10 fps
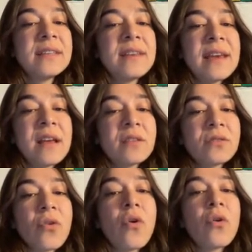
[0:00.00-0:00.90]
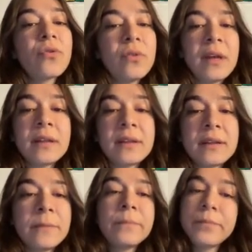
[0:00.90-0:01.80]
the City and South
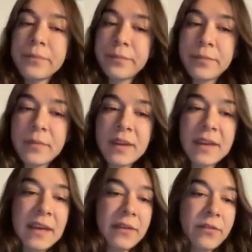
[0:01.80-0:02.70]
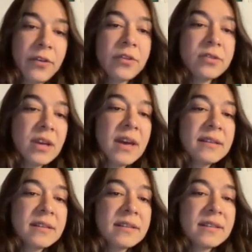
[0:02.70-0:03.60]
London. Keywords.
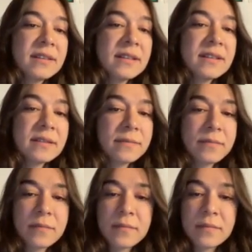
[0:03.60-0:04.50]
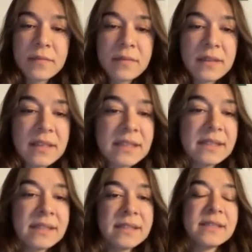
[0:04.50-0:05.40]
The
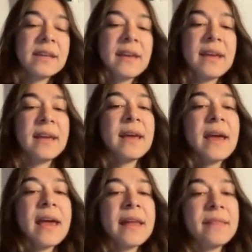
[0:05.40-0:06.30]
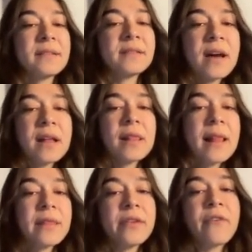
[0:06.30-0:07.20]
City and the
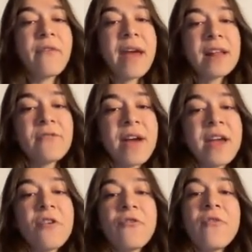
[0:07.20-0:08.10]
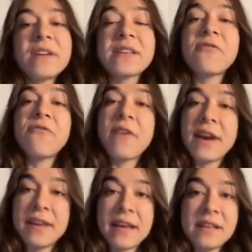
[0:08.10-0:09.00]
South London Railway was a
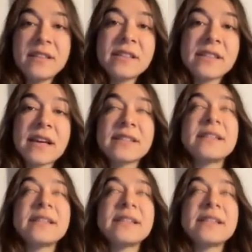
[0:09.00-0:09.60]
financial